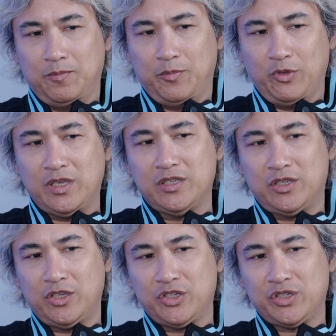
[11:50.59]
putting
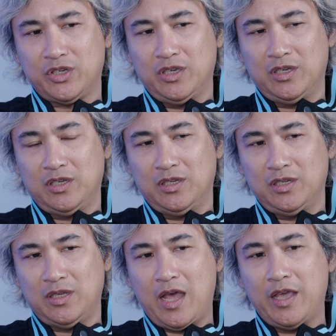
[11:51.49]
such
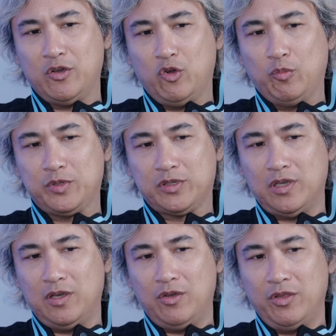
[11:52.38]
high hopes
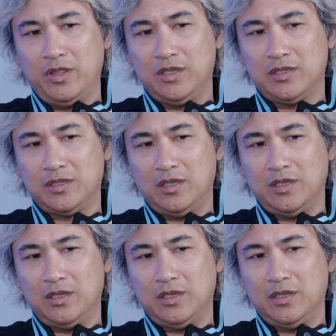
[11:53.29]
on this
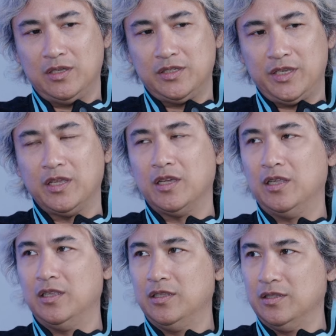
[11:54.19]

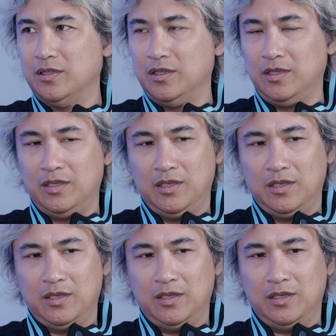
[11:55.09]
single.
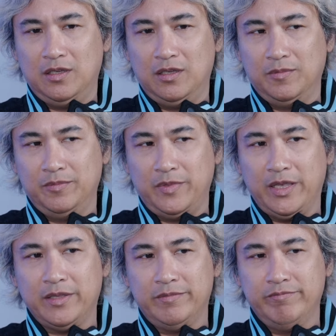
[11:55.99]

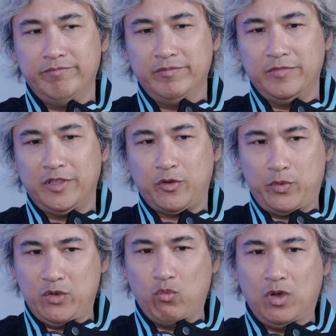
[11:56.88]
And there
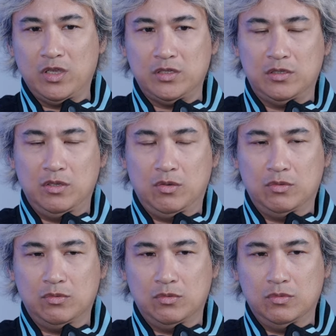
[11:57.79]
really was
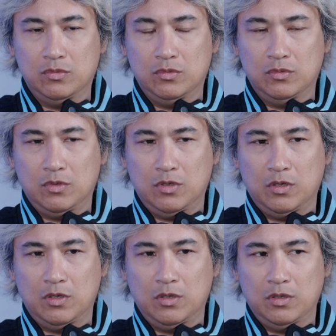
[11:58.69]
no
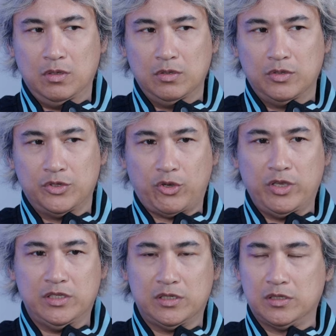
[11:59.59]

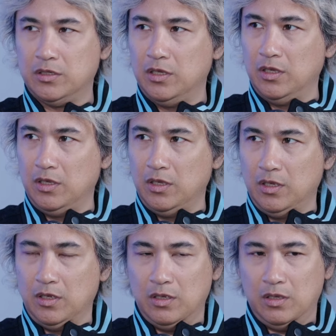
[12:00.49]
choice.
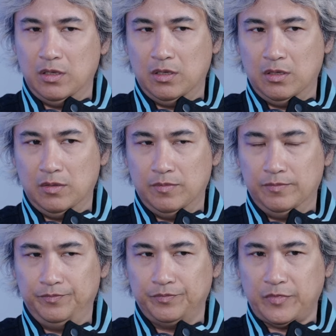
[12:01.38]

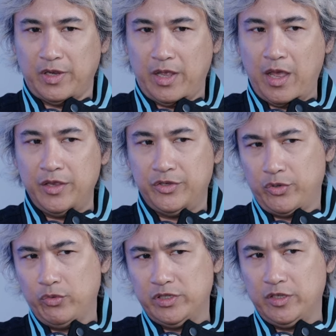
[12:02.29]
I
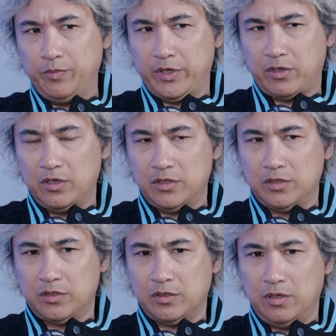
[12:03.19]
chose it because